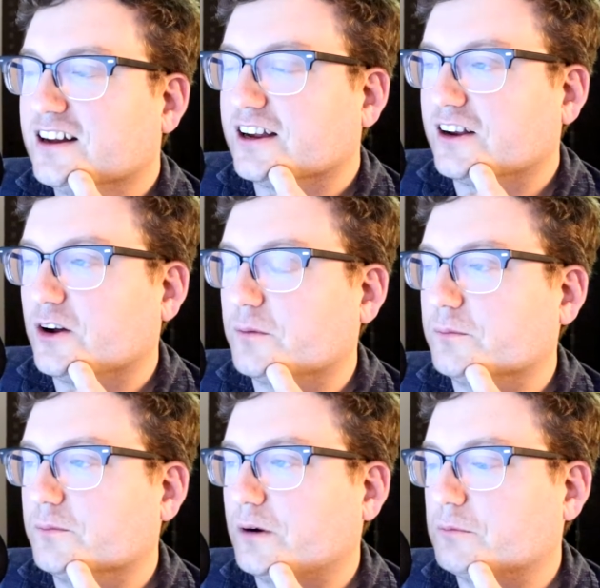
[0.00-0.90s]
You know,
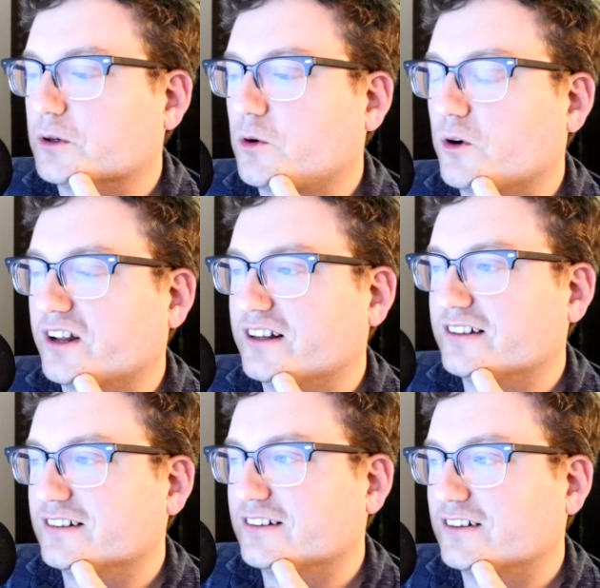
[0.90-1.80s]
I'm recording
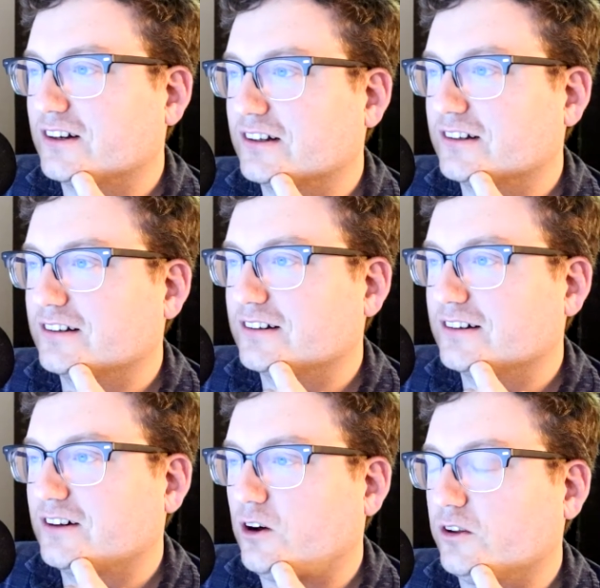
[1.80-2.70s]

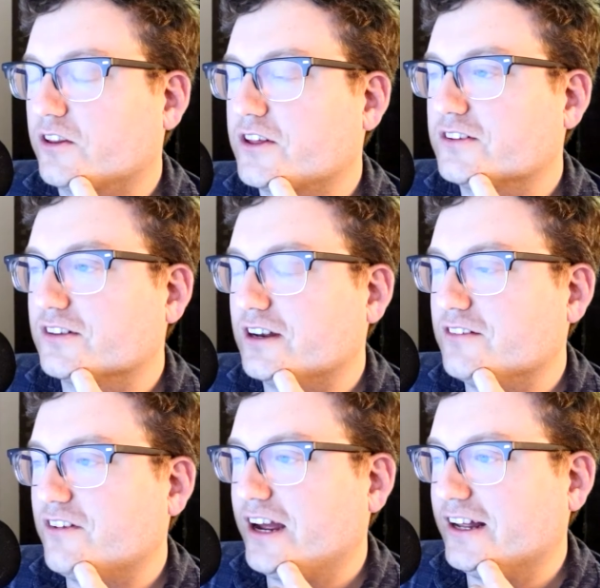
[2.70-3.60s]
all of these in
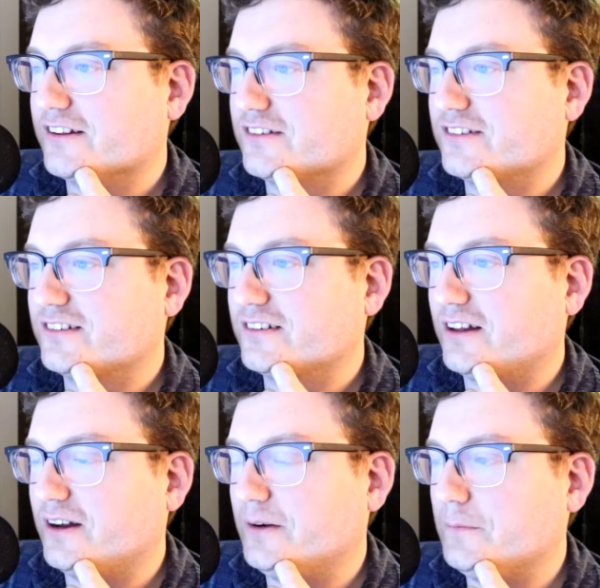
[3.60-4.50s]
advance.
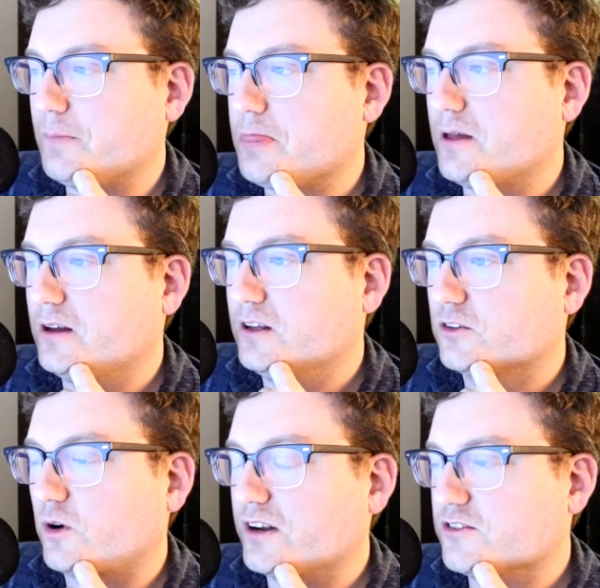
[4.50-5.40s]

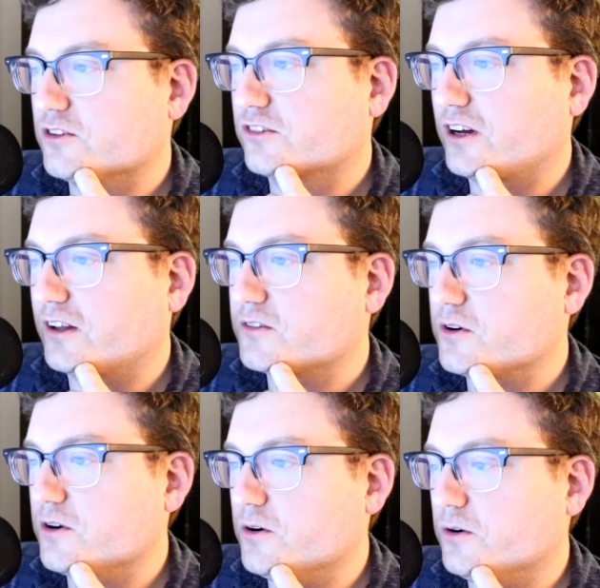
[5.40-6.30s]
So I just got
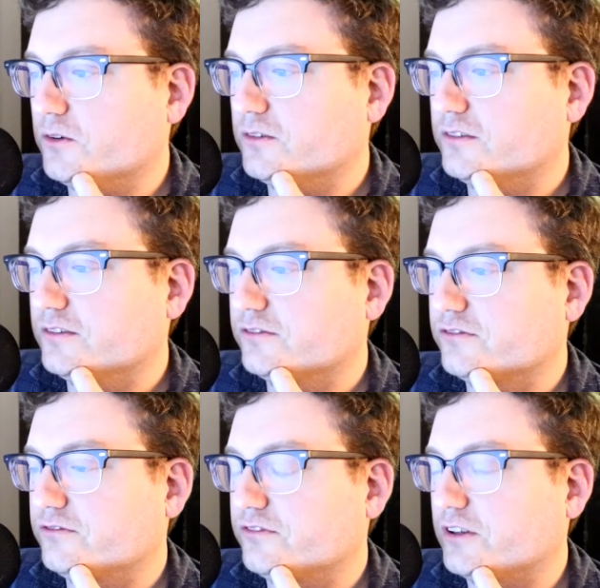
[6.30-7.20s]
through
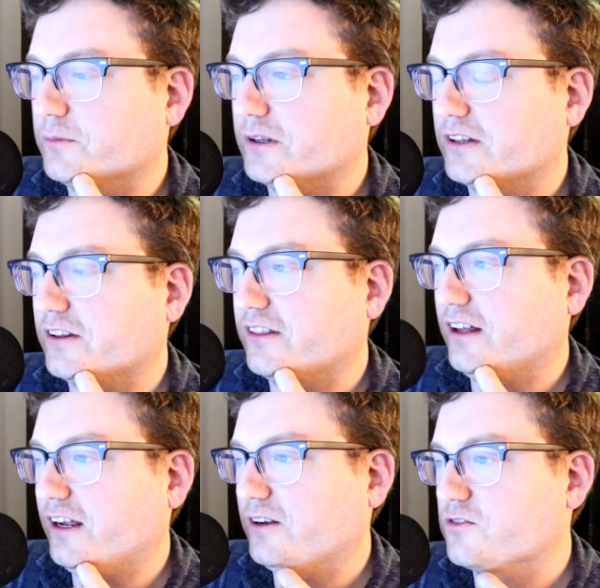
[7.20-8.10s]
filming
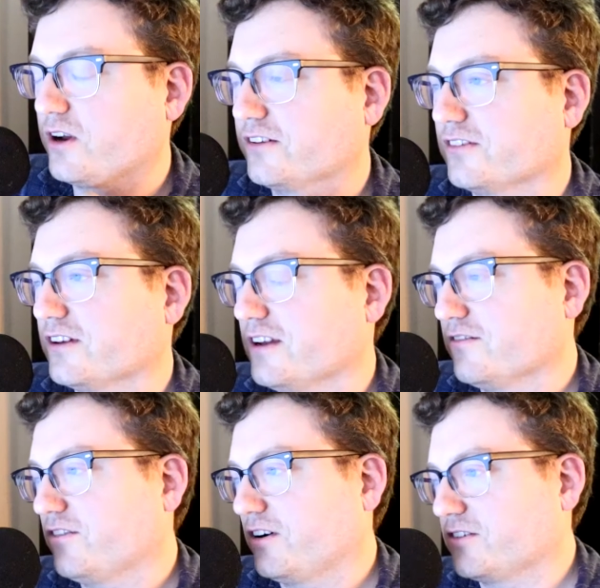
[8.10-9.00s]
the Transcendent
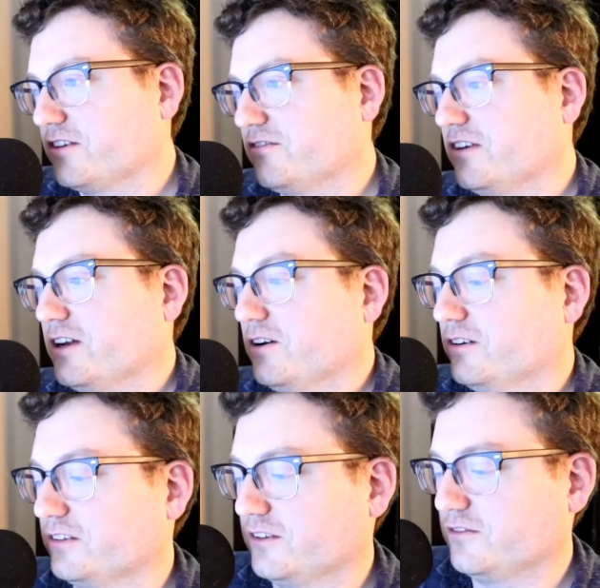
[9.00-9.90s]
Function video,
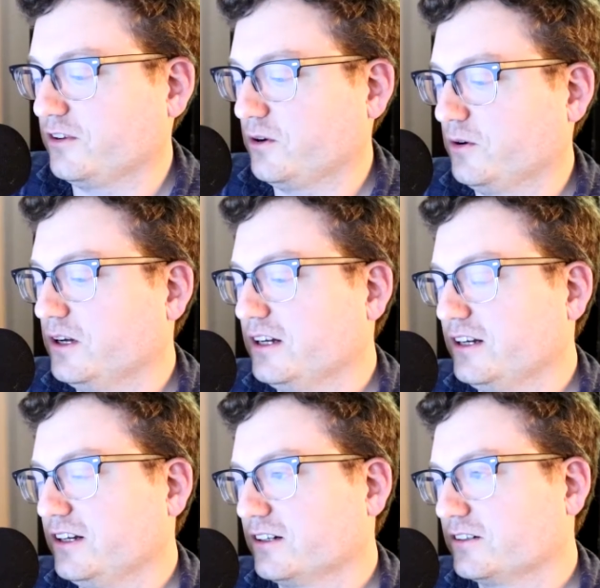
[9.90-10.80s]
as if you
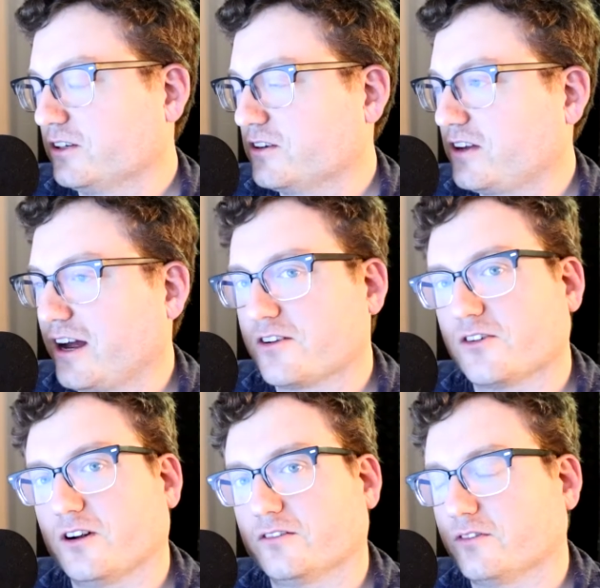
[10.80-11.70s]
couldn't catch
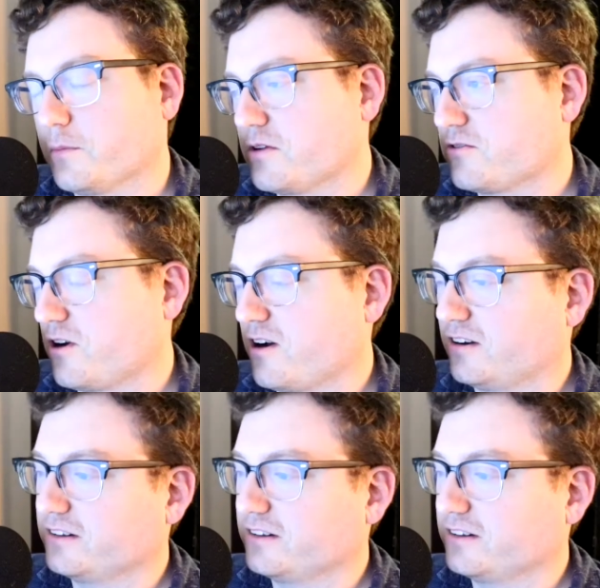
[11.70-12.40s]
on from the shirt.